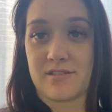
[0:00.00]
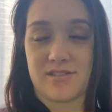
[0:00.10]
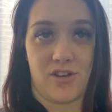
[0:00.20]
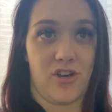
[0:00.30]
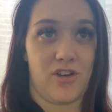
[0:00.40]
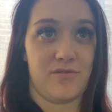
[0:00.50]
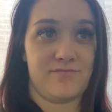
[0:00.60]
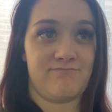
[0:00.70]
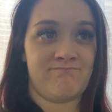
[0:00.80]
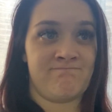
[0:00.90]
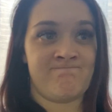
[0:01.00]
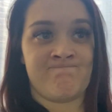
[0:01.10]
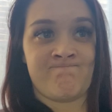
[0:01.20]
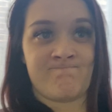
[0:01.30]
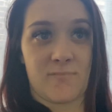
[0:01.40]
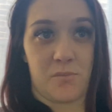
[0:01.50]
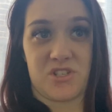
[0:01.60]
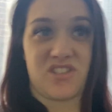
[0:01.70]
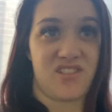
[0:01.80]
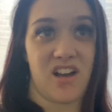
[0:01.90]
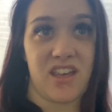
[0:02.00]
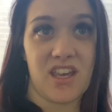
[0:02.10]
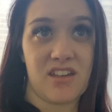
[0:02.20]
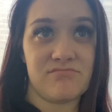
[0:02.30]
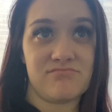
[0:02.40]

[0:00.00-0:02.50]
so I'm just stuck here.